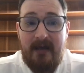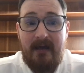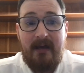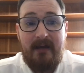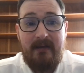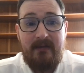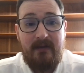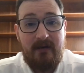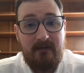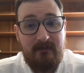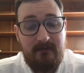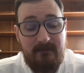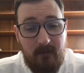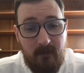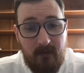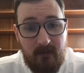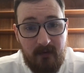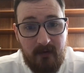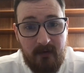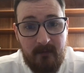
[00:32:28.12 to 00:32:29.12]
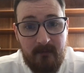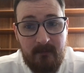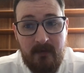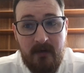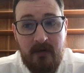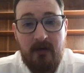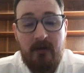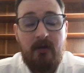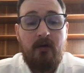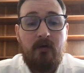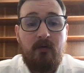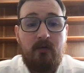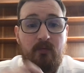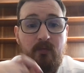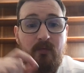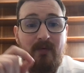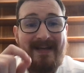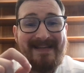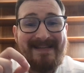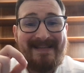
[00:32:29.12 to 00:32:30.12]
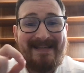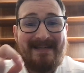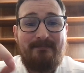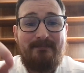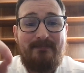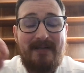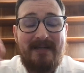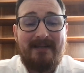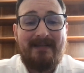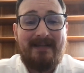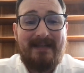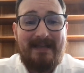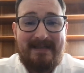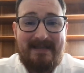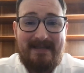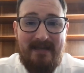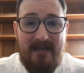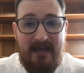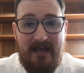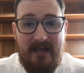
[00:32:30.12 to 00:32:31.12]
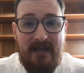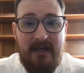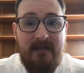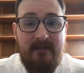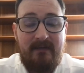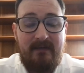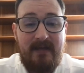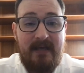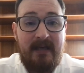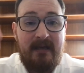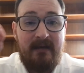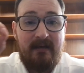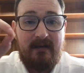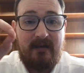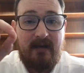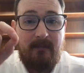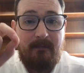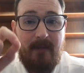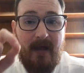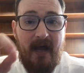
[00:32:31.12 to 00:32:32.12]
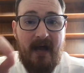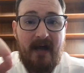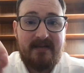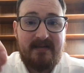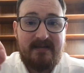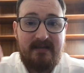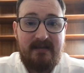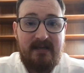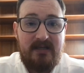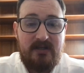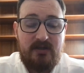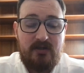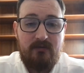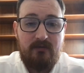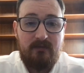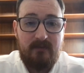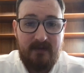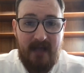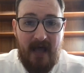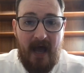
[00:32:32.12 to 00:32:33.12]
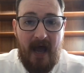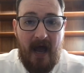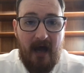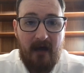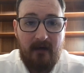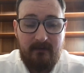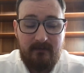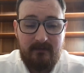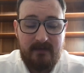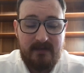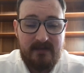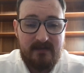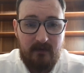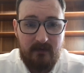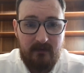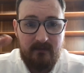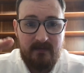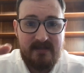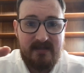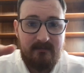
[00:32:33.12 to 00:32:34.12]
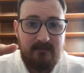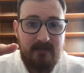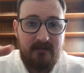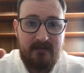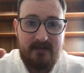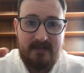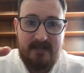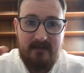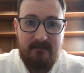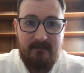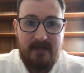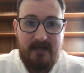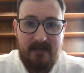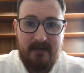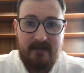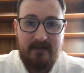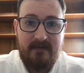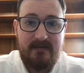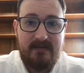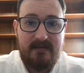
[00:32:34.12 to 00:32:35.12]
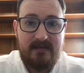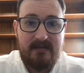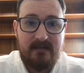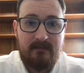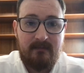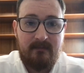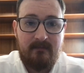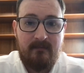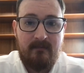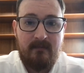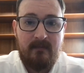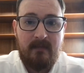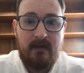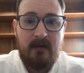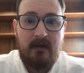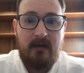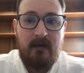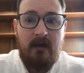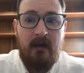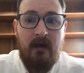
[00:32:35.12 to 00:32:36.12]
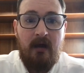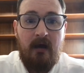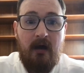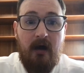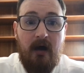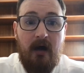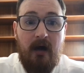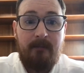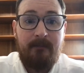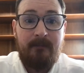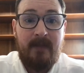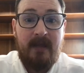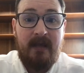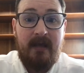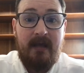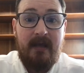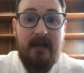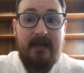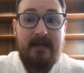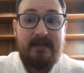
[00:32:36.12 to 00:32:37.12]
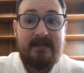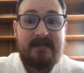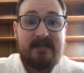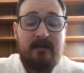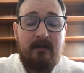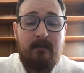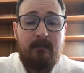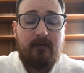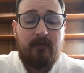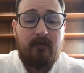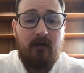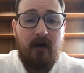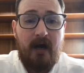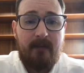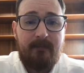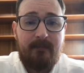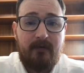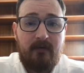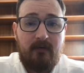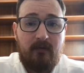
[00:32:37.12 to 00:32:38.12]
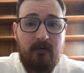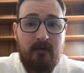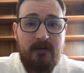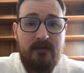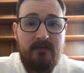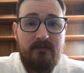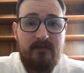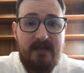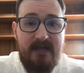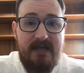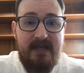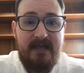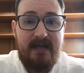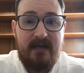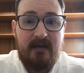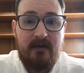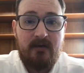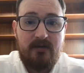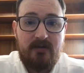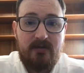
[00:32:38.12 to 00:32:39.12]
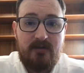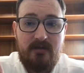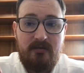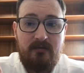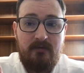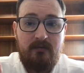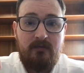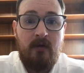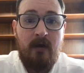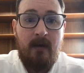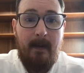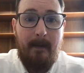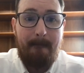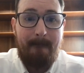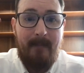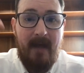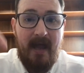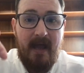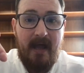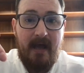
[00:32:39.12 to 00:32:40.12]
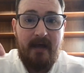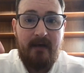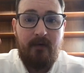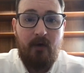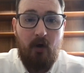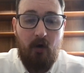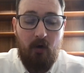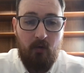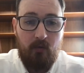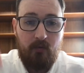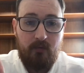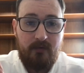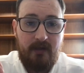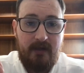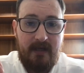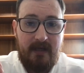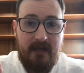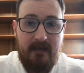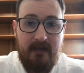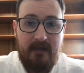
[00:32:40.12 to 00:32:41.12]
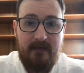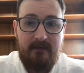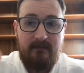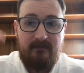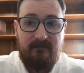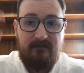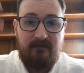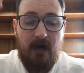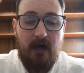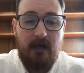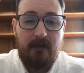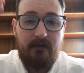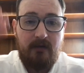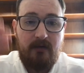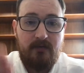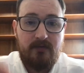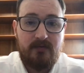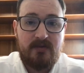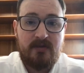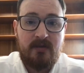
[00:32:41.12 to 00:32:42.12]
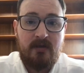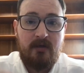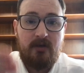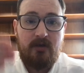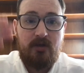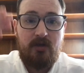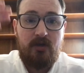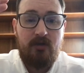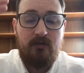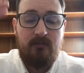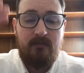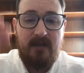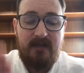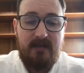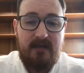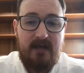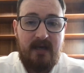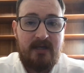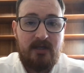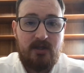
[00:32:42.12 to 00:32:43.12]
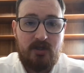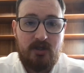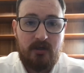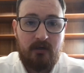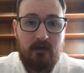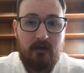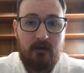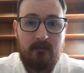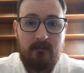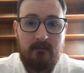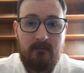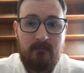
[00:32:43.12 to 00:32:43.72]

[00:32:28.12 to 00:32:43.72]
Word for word: And therefore, risibility, the capacity to laugh, that's what risibility means, um, is proper or unique to man only. It follows human nature.